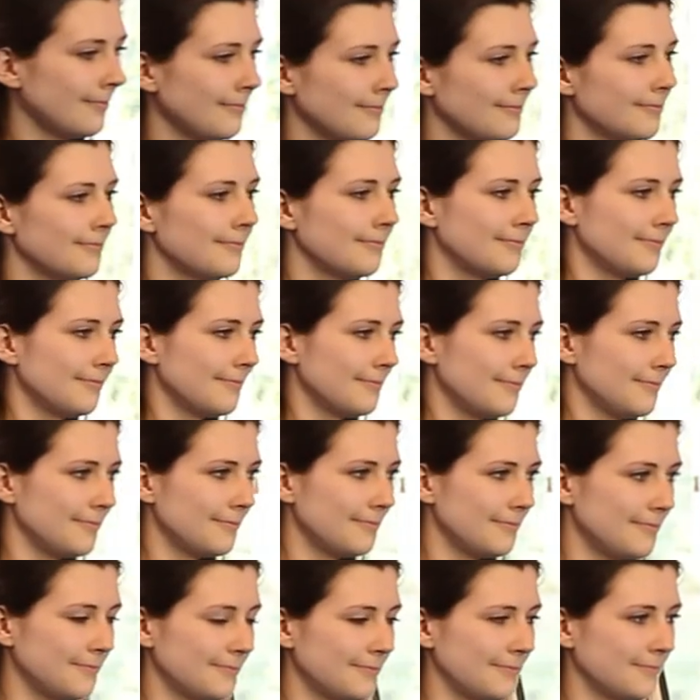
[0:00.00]

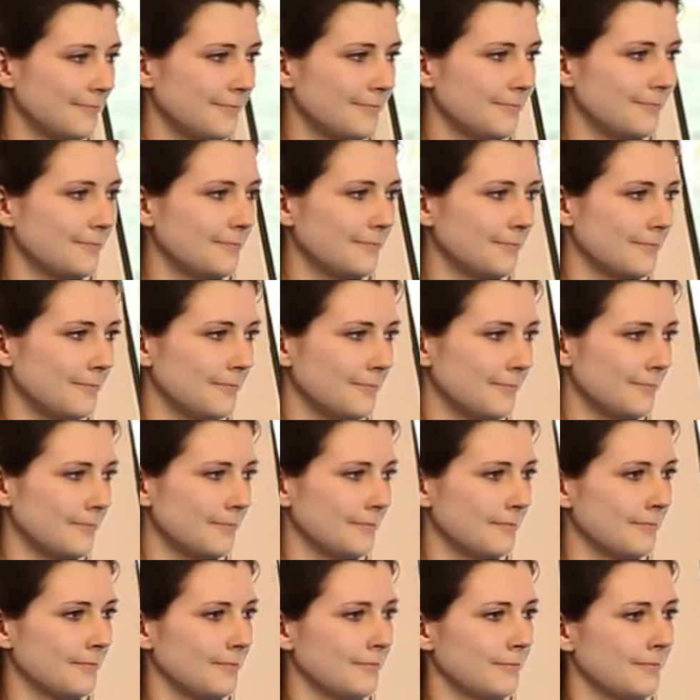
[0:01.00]

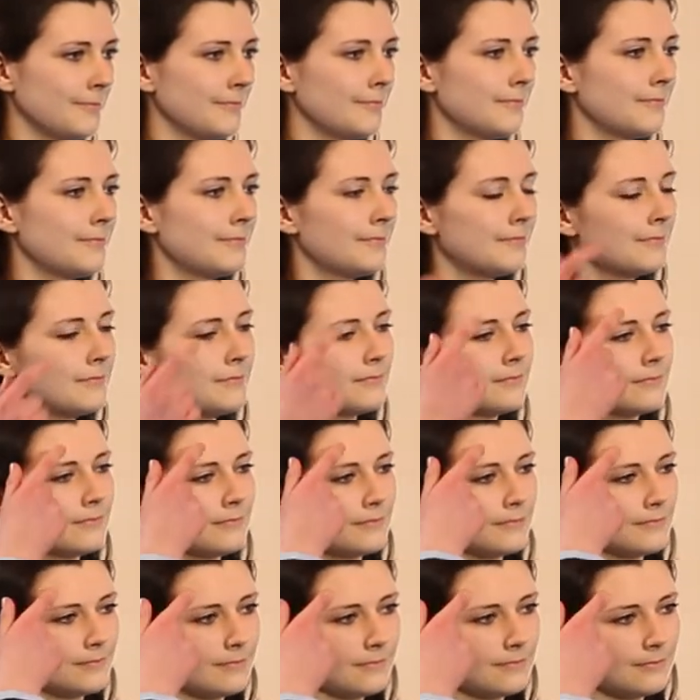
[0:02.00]

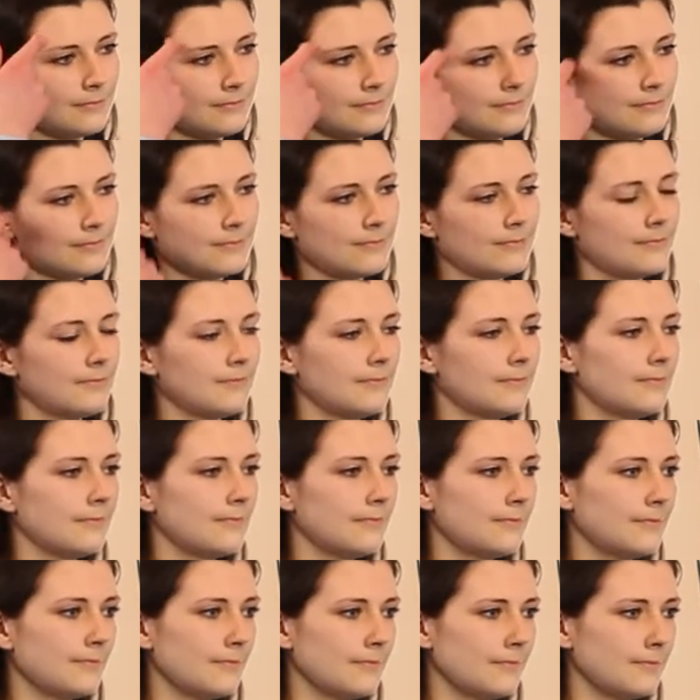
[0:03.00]

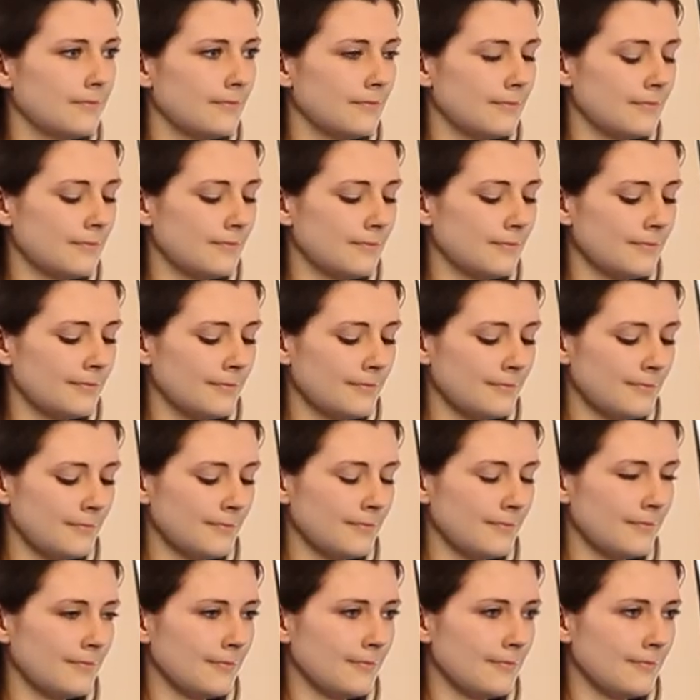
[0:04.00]

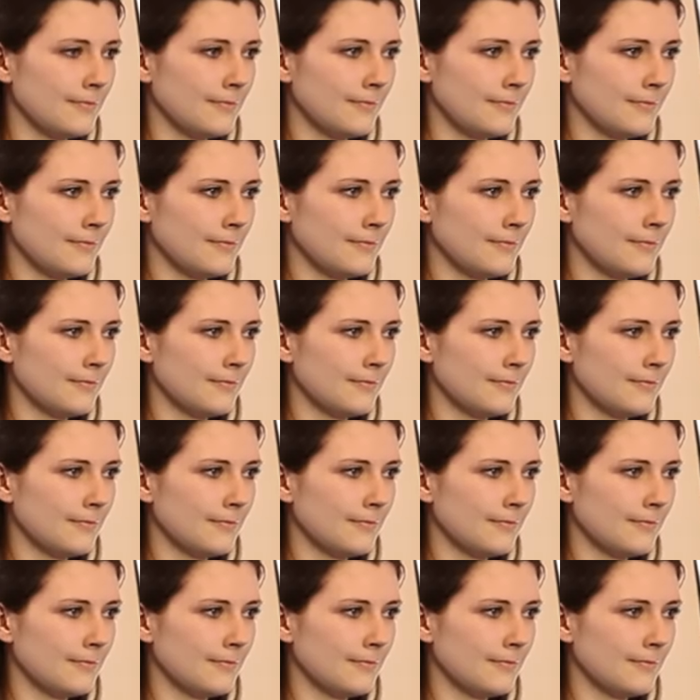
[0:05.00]
(not speaking)